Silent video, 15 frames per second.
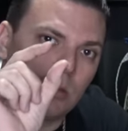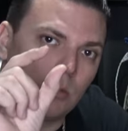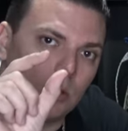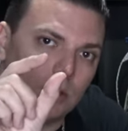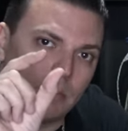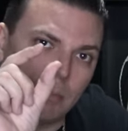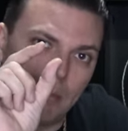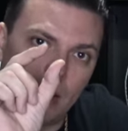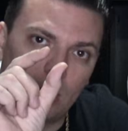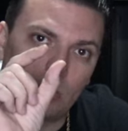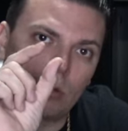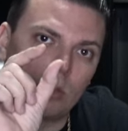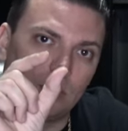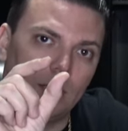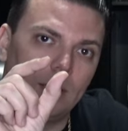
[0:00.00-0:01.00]
with metal
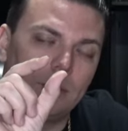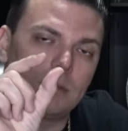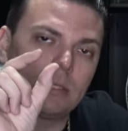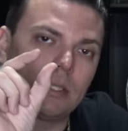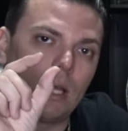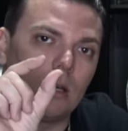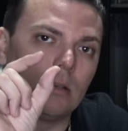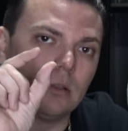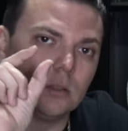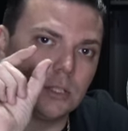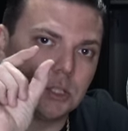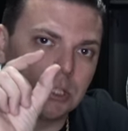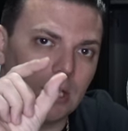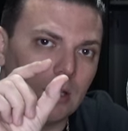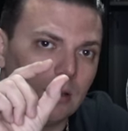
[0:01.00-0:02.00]
clips that hold
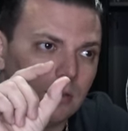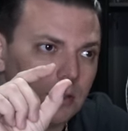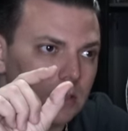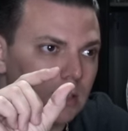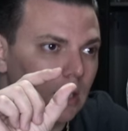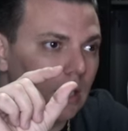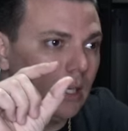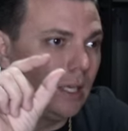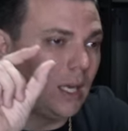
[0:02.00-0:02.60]
the shelves,